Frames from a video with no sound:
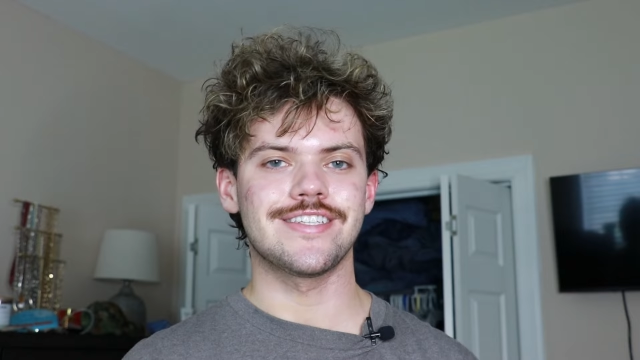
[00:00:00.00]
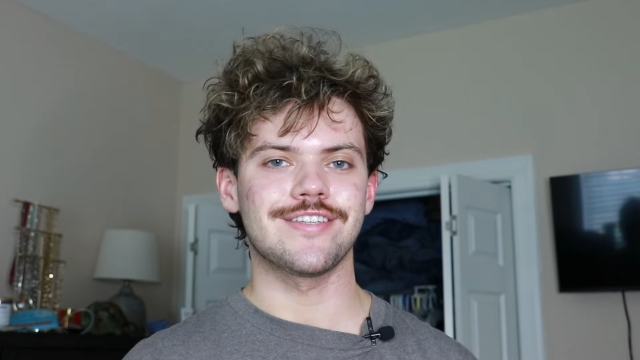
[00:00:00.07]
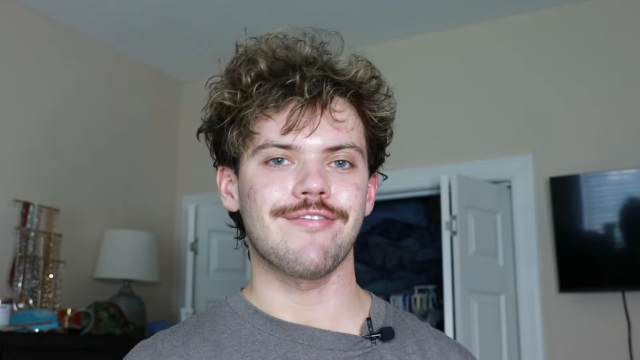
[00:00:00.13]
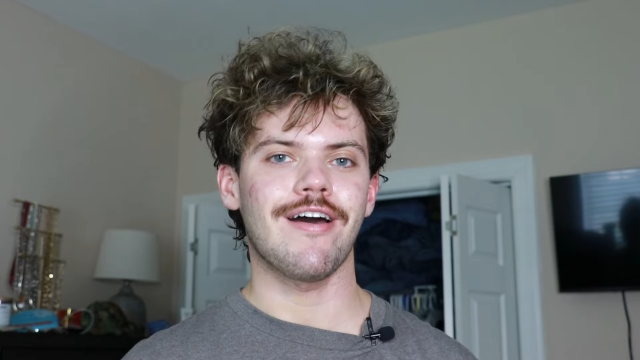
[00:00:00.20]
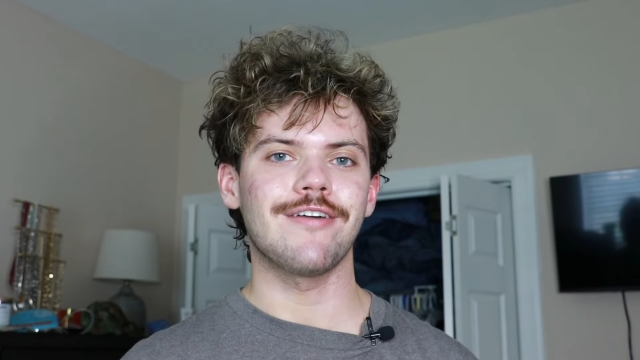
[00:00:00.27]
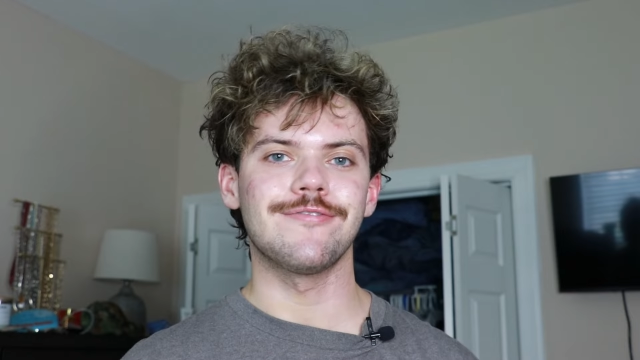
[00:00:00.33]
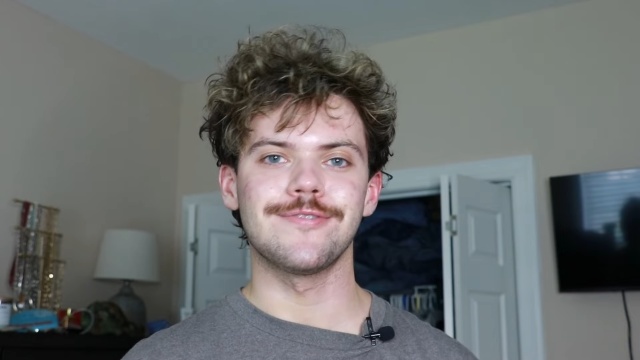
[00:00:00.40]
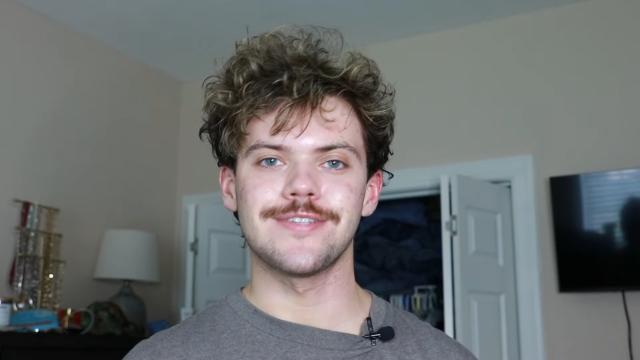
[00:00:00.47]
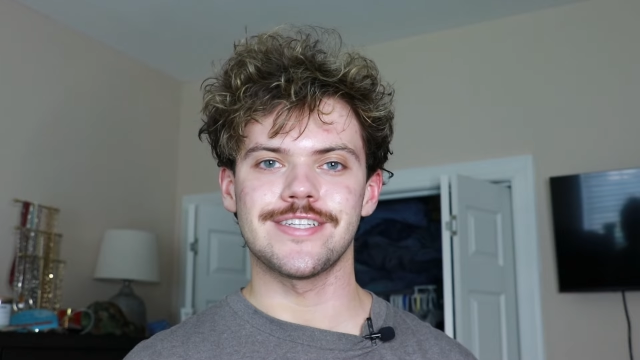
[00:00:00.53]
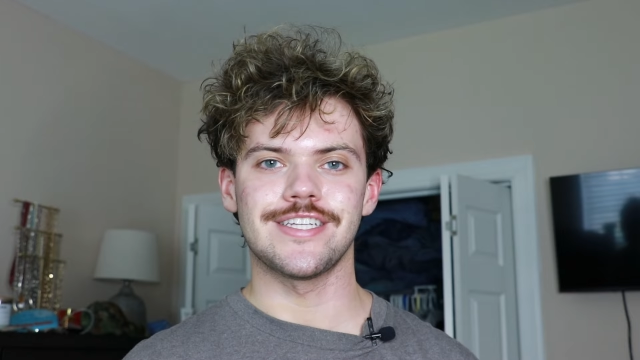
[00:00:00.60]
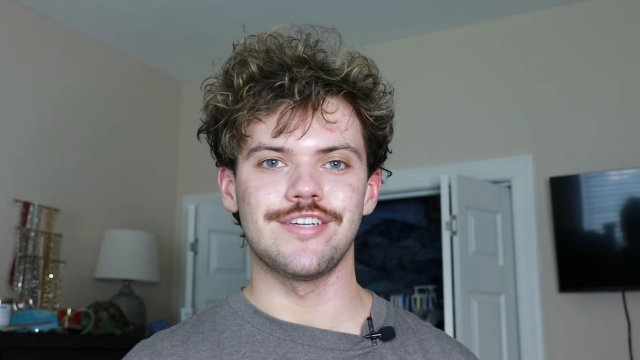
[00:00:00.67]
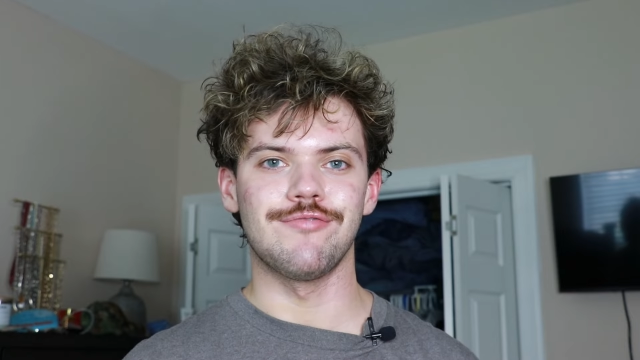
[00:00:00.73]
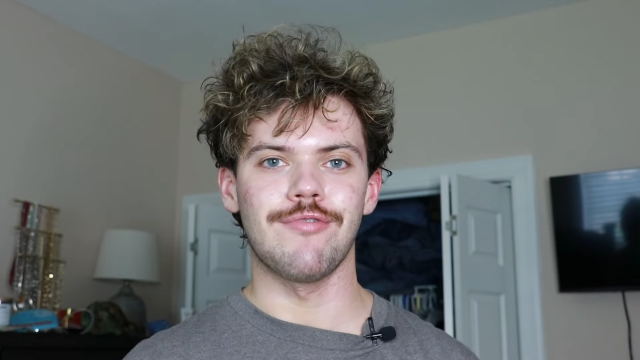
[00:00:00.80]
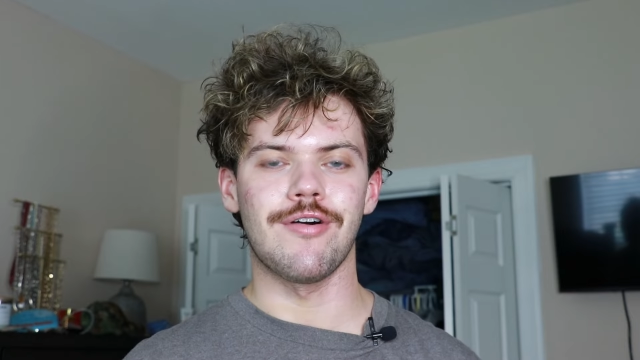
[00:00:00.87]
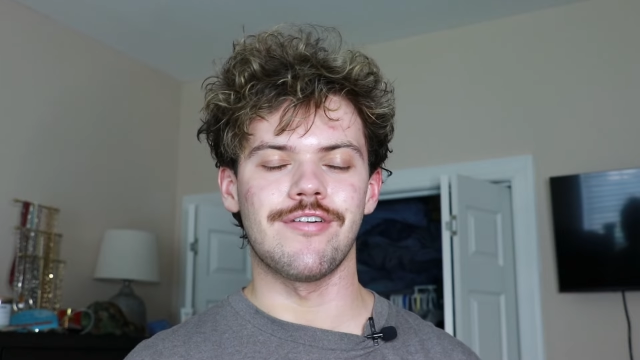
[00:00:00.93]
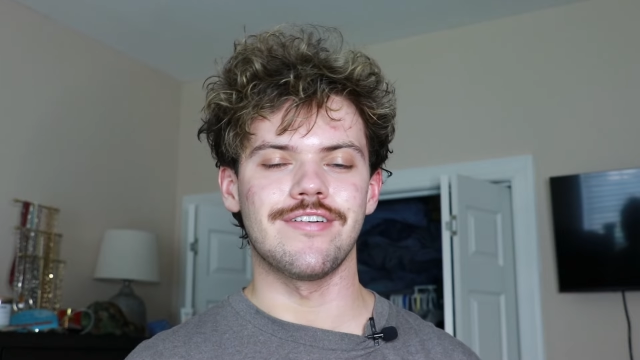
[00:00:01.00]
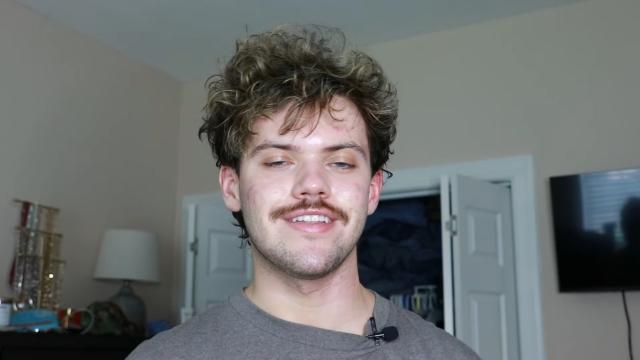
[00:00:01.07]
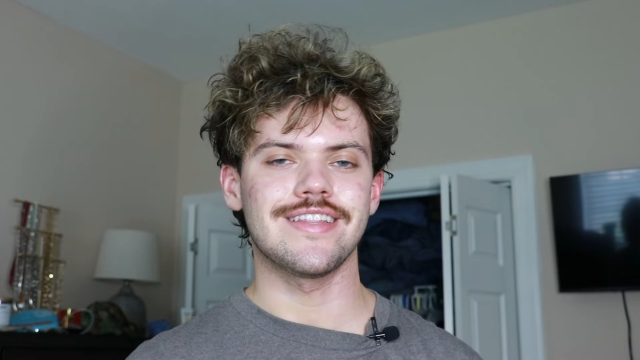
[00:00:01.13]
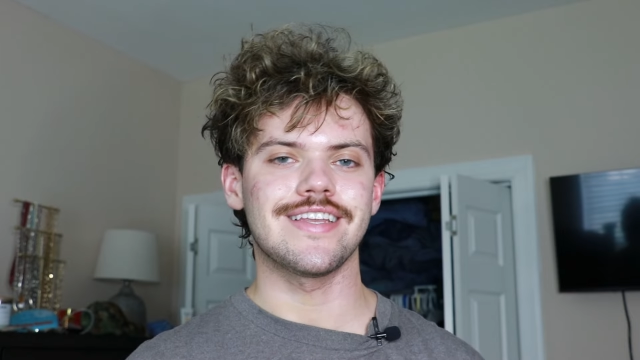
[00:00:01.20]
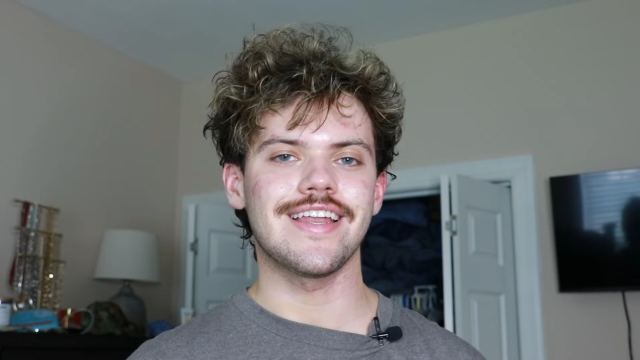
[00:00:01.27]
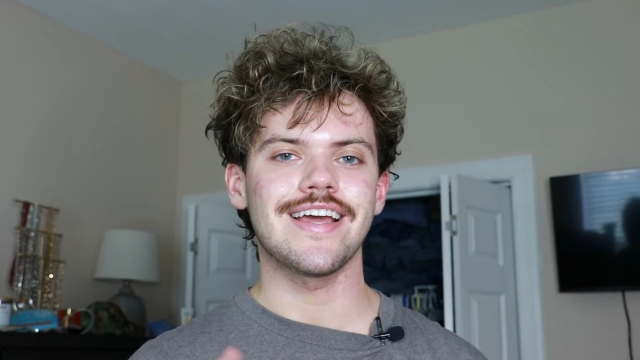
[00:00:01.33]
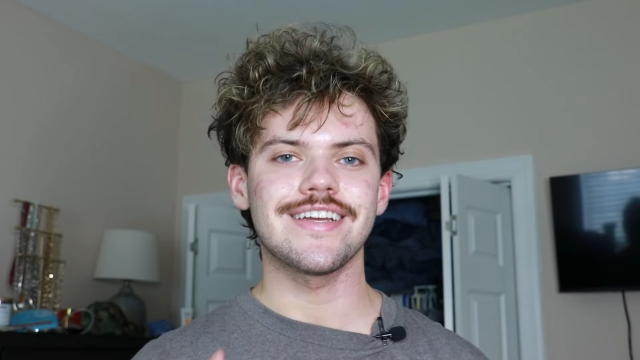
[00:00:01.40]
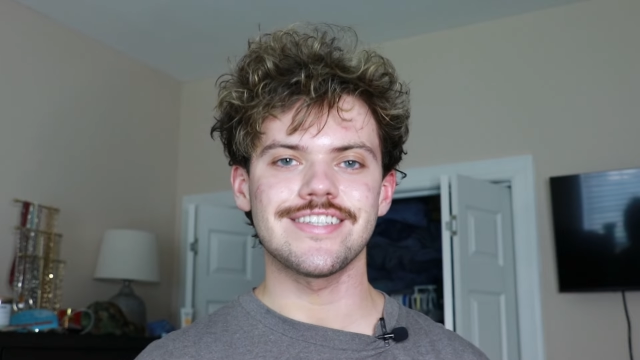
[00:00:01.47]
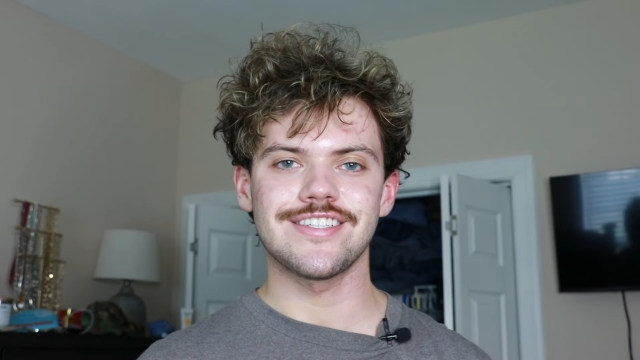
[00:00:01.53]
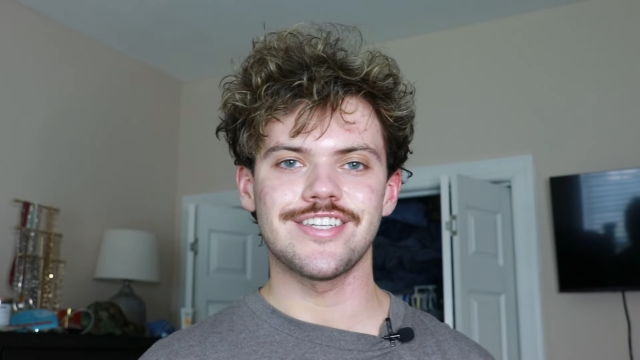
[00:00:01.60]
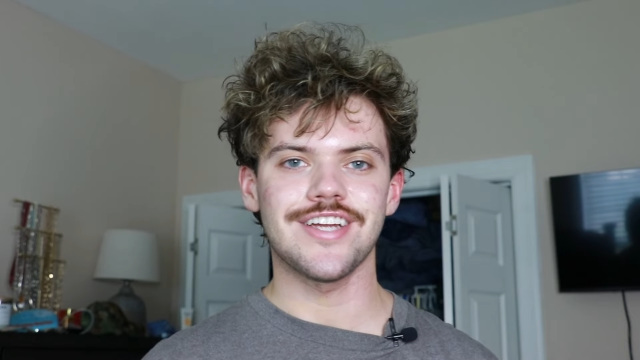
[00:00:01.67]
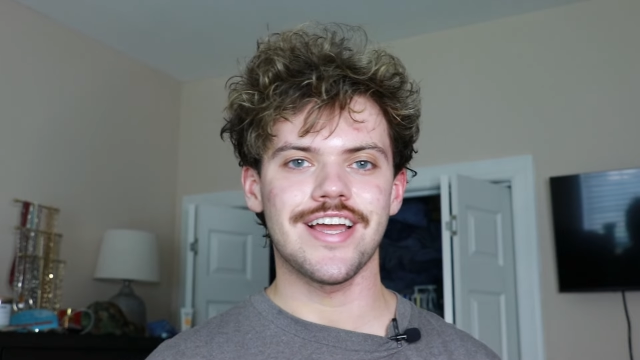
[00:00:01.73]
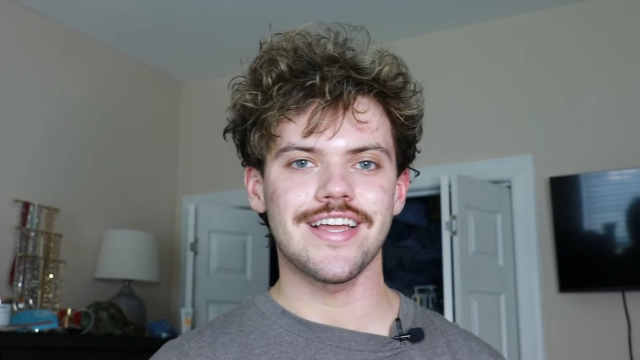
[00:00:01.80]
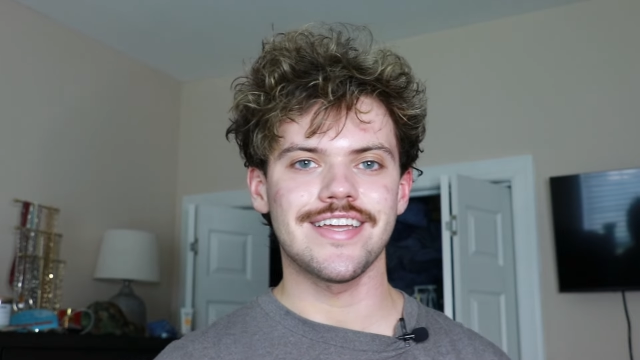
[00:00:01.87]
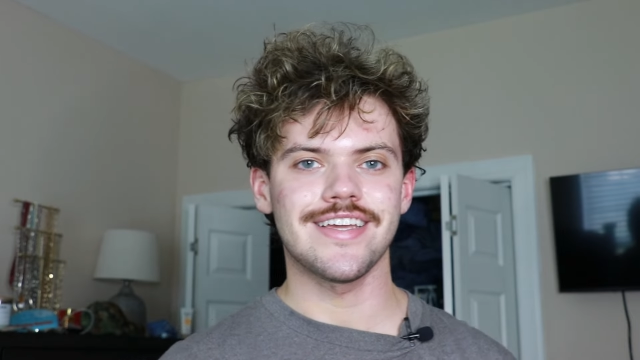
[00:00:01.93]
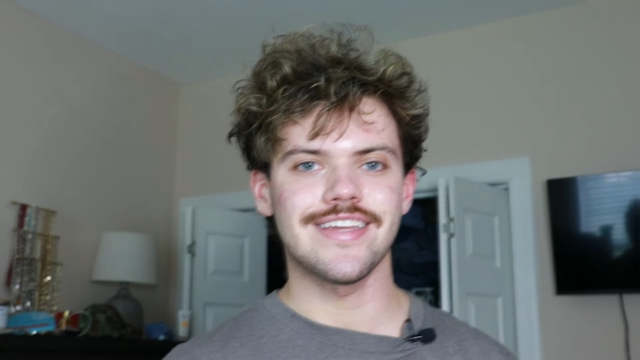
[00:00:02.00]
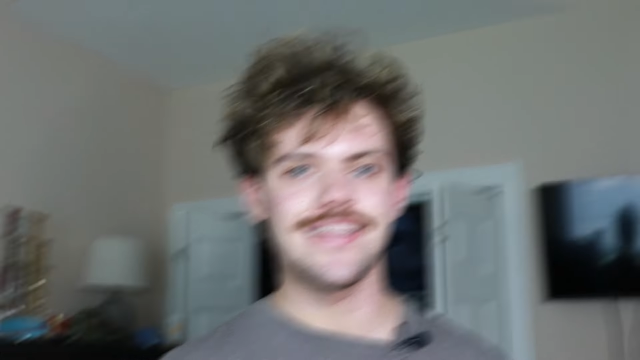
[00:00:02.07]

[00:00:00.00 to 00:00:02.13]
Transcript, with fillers: So I will see you all in the next check-in.